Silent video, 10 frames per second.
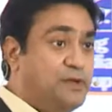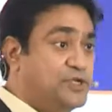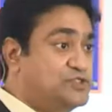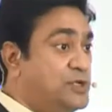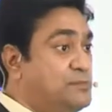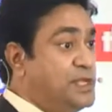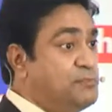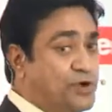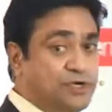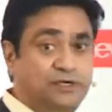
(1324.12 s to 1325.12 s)
extremely
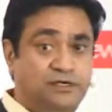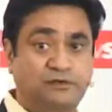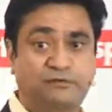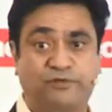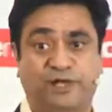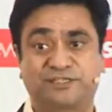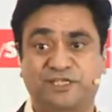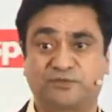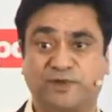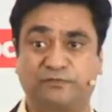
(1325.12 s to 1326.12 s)
important for us
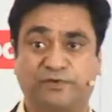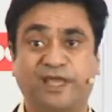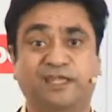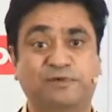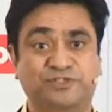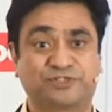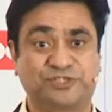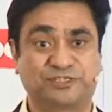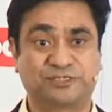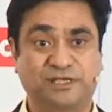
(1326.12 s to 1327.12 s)
as well, for any
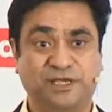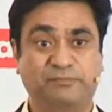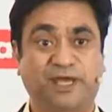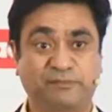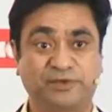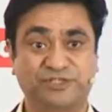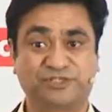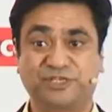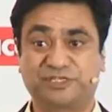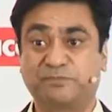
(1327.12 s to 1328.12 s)
businesses. And many
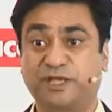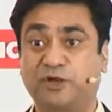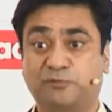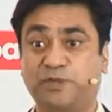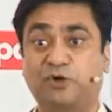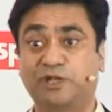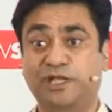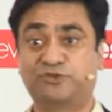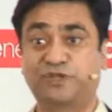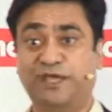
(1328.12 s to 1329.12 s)
businesses may not be
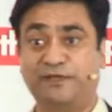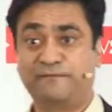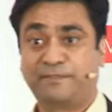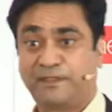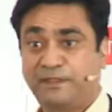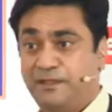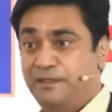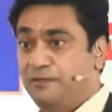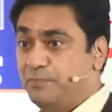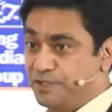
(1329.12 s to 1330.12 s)
online today,
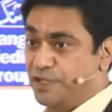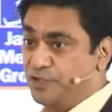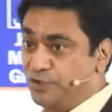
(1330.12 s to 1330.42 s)
but then you